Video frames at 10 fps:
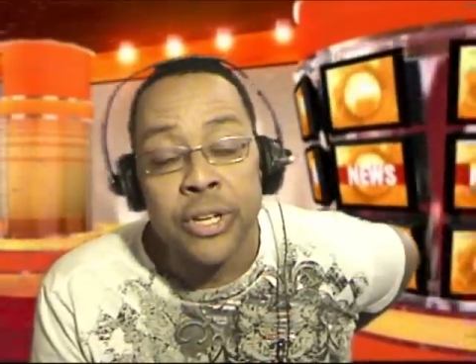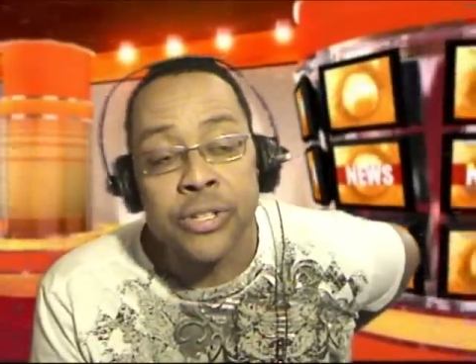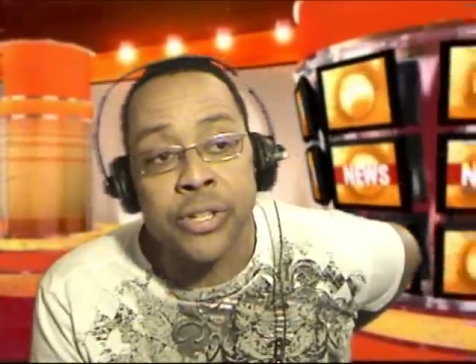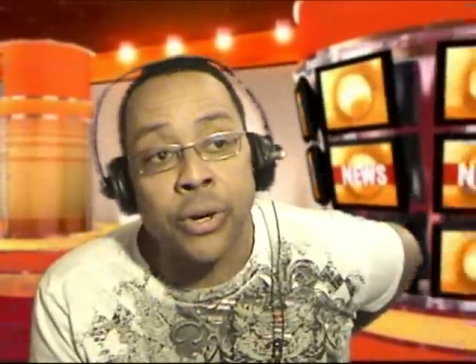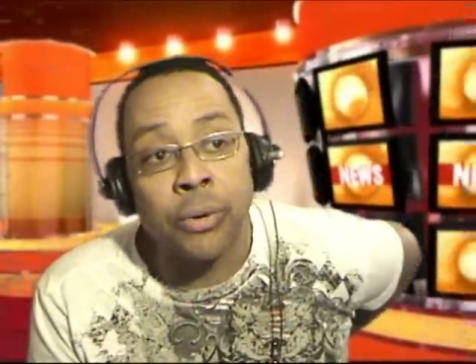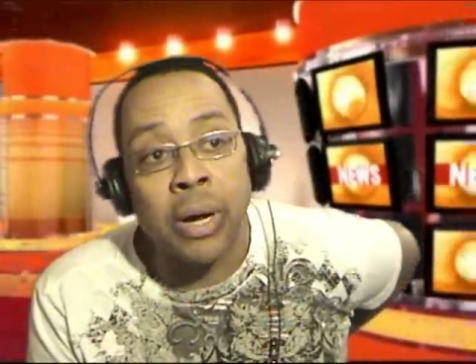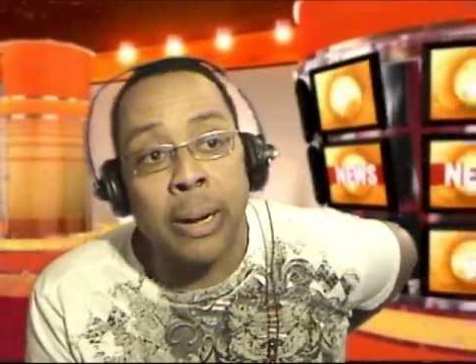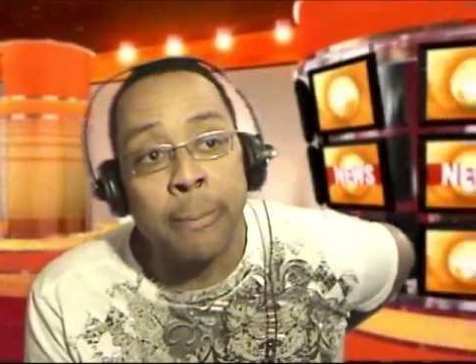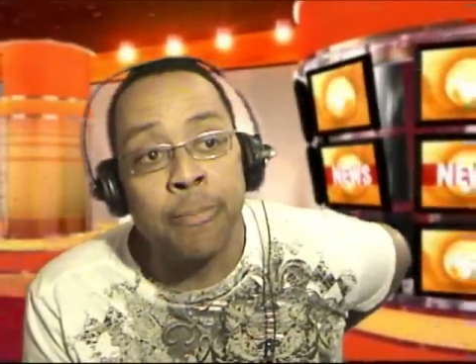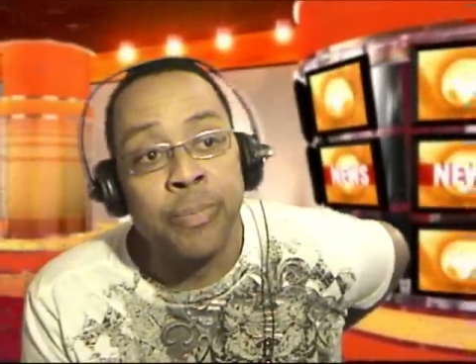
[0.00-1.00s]
So
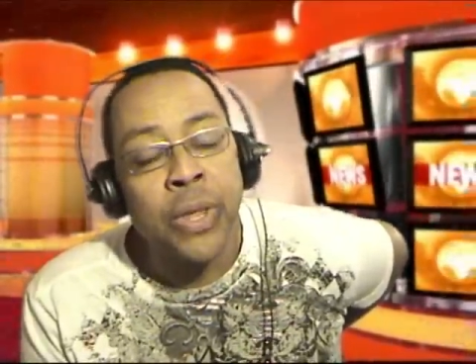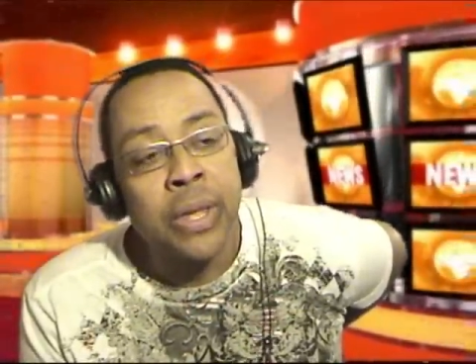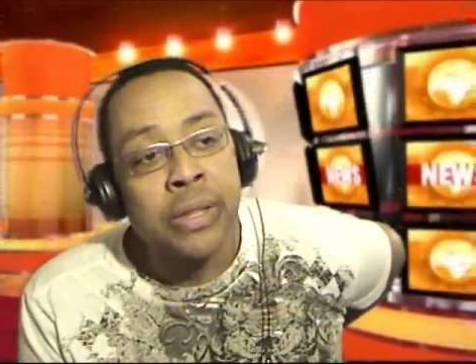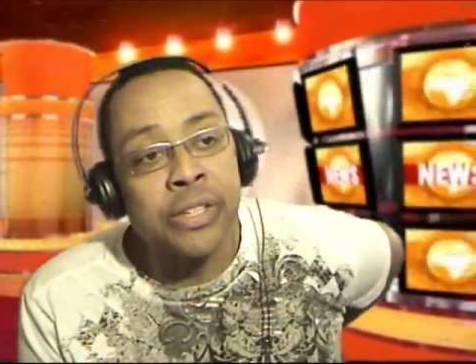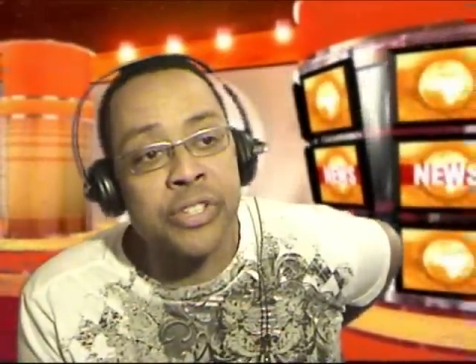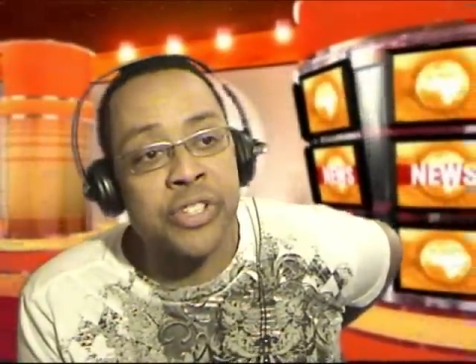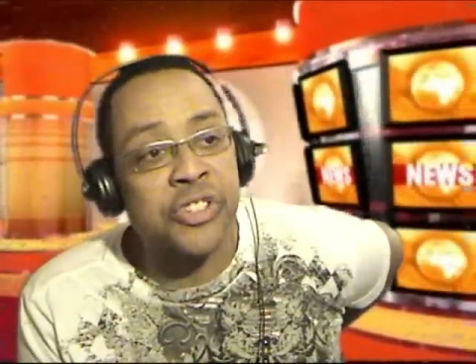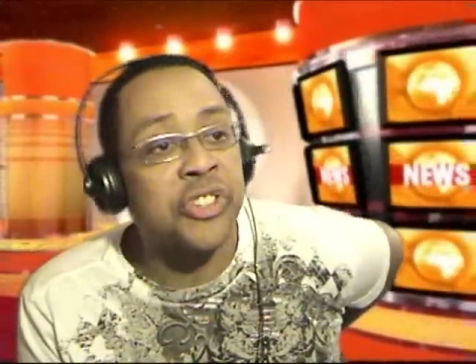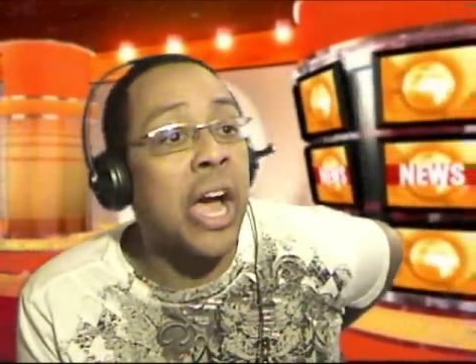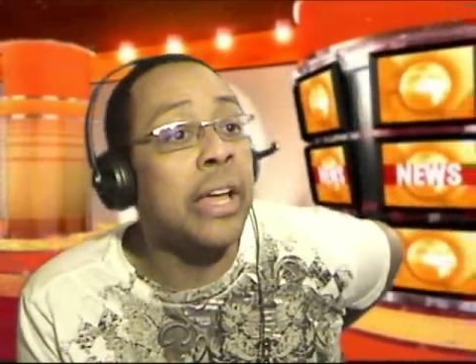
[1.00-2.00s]
um, this is a
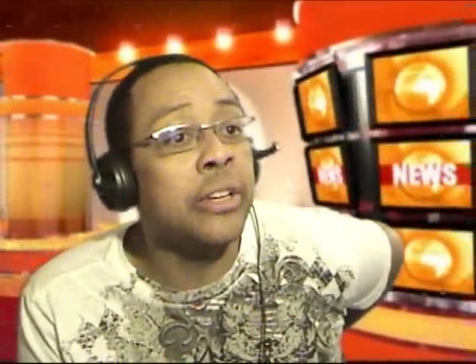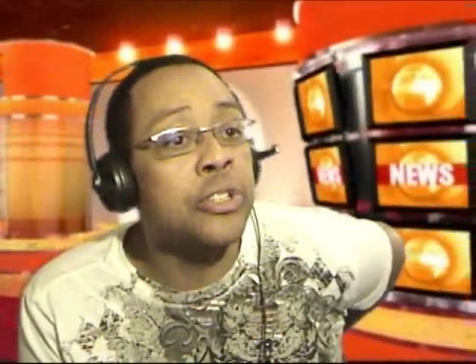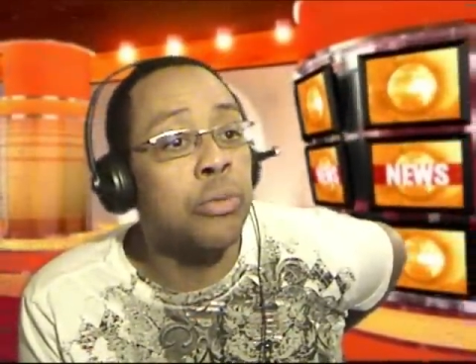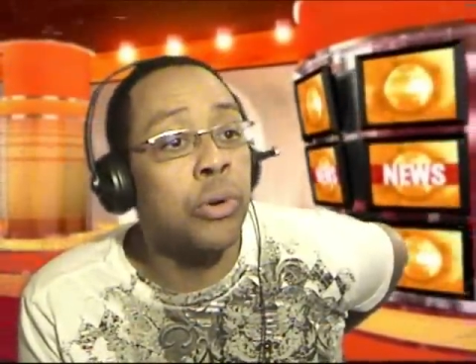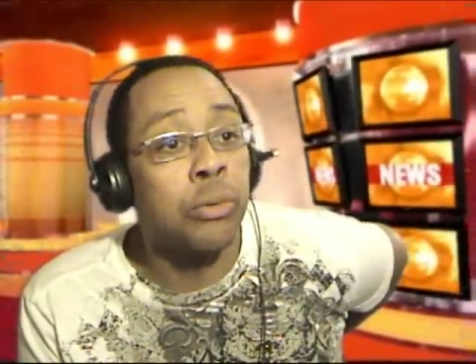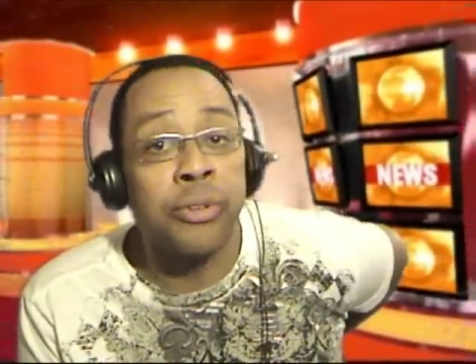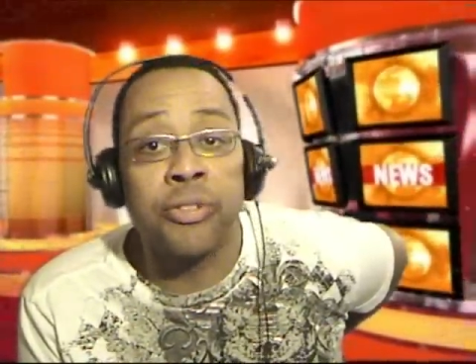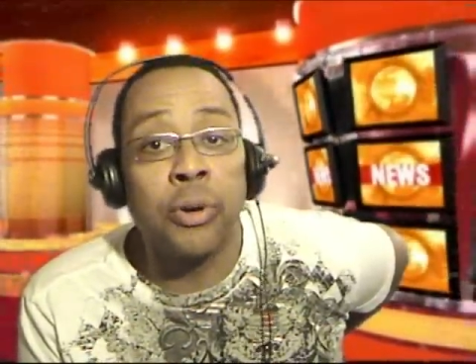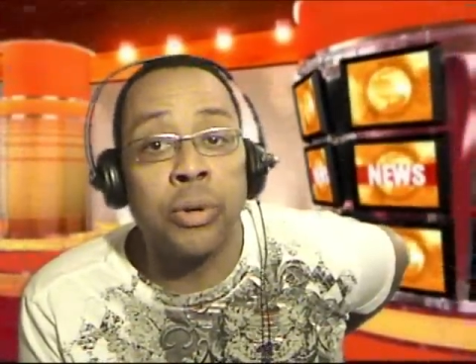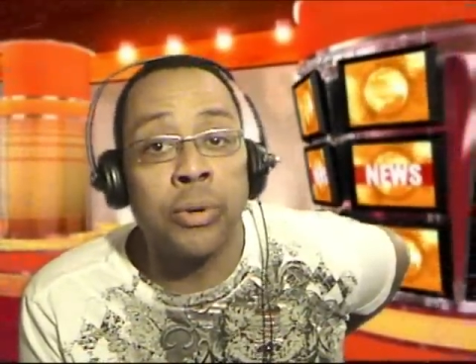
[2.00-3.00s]
stylish rotary
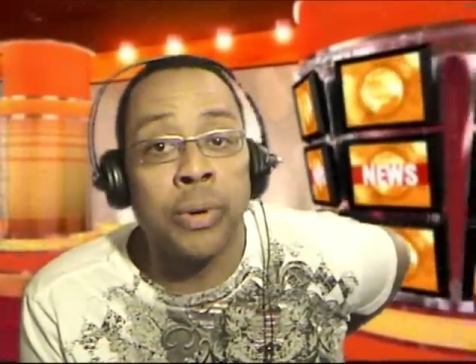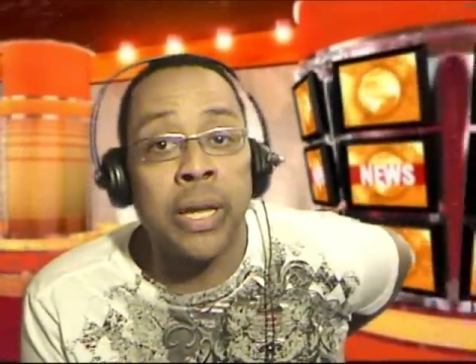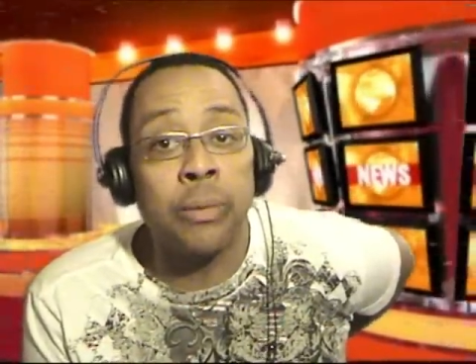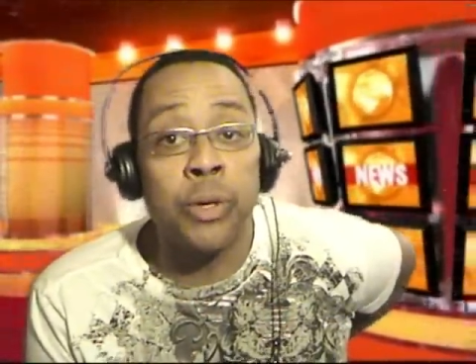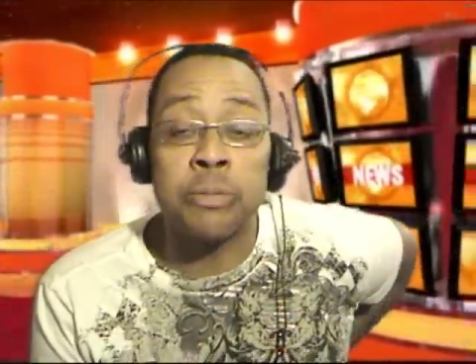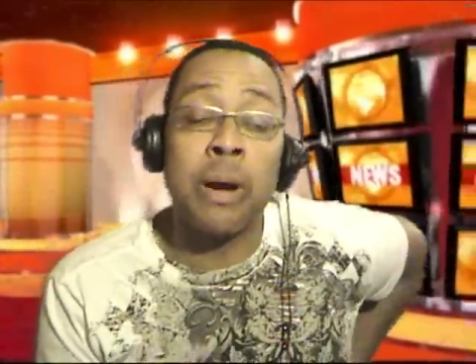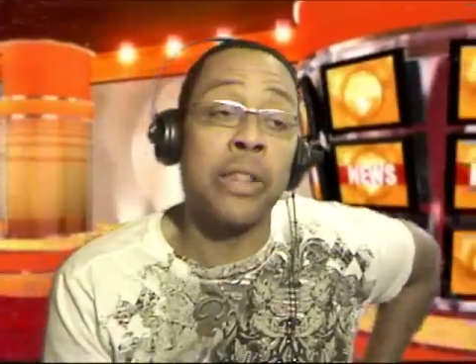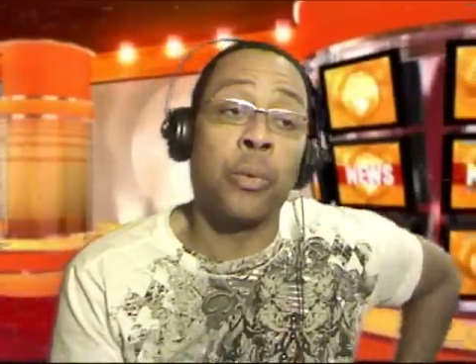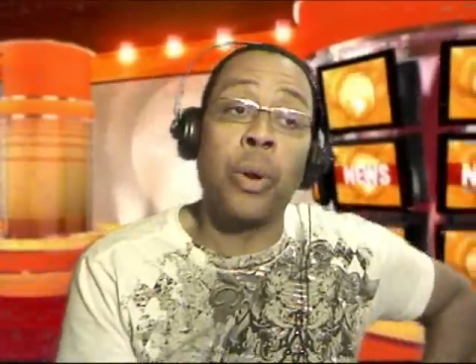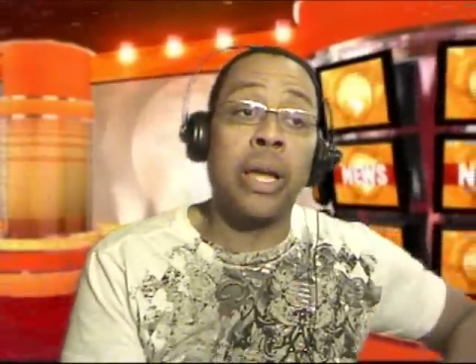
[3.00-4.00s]
phone in red, which,
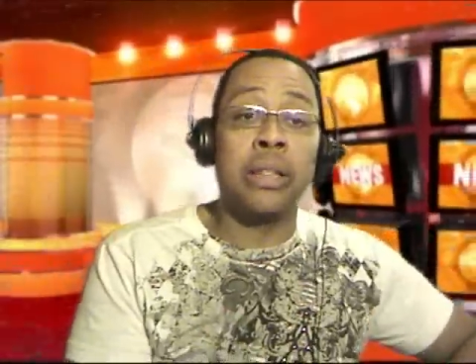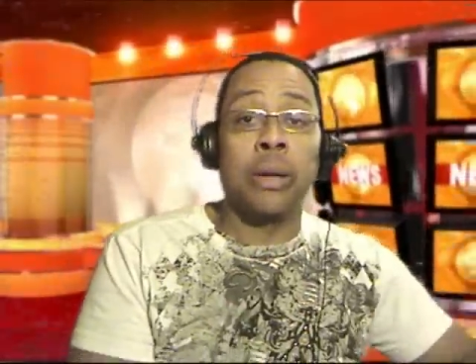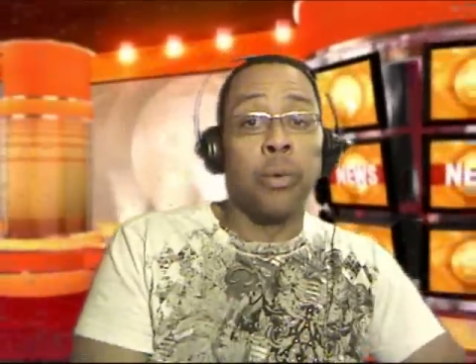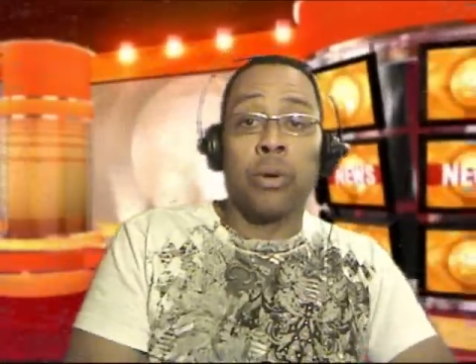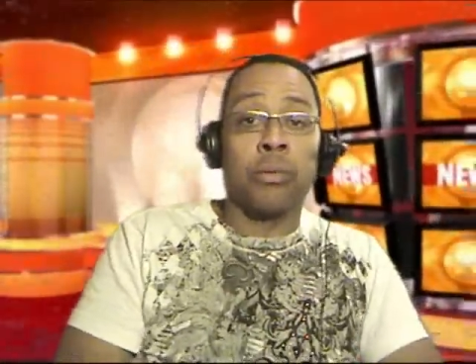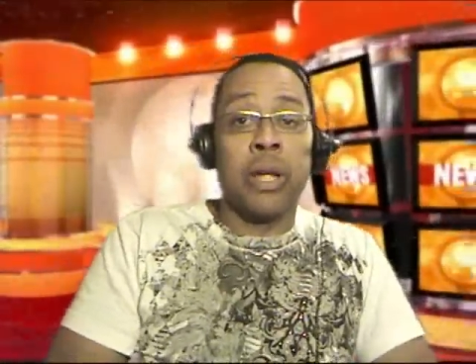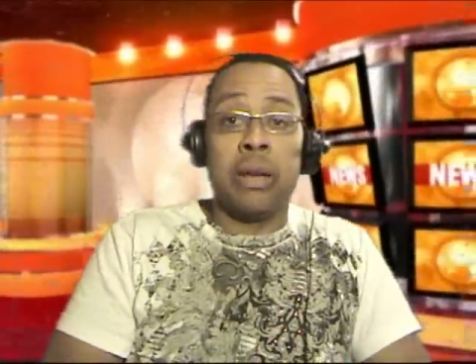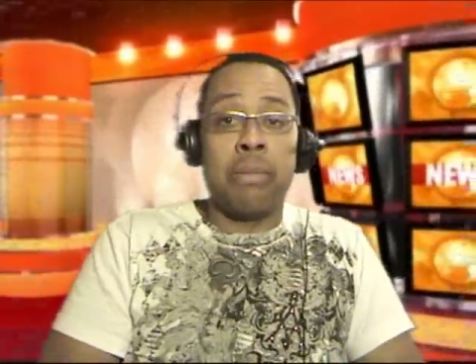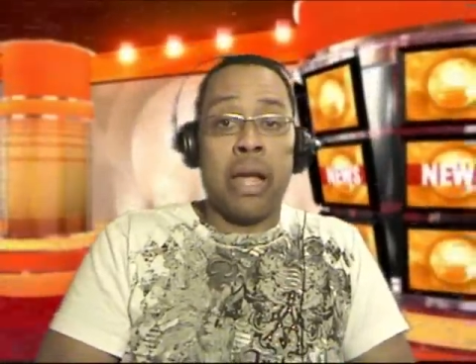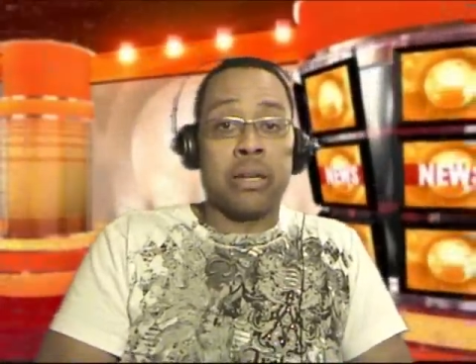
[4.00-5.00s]
by the way, they weren't
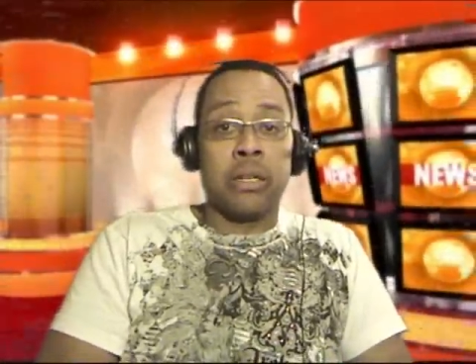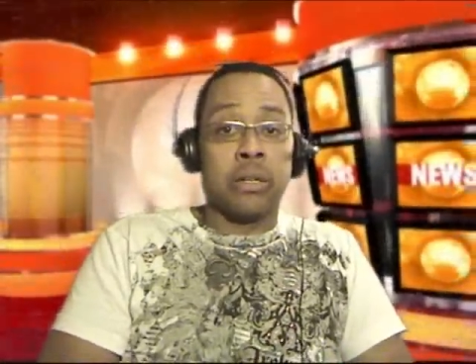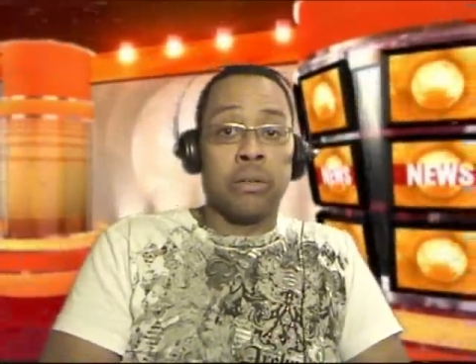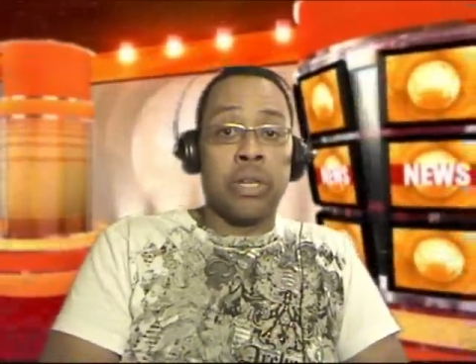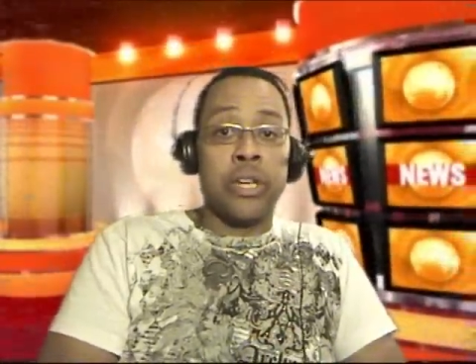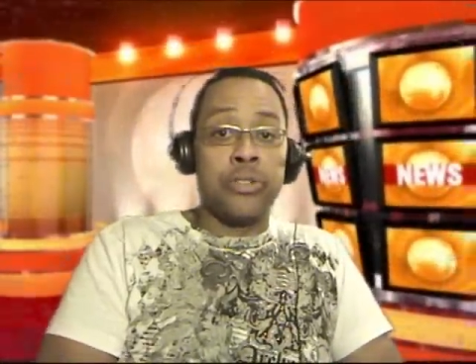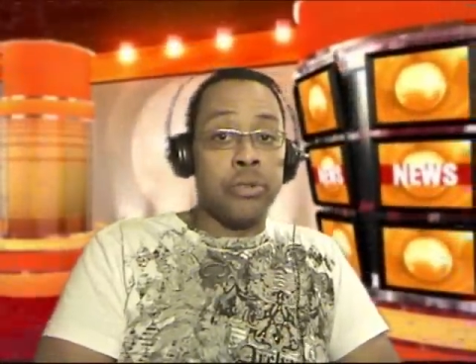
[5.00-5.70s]
red back in the good old days.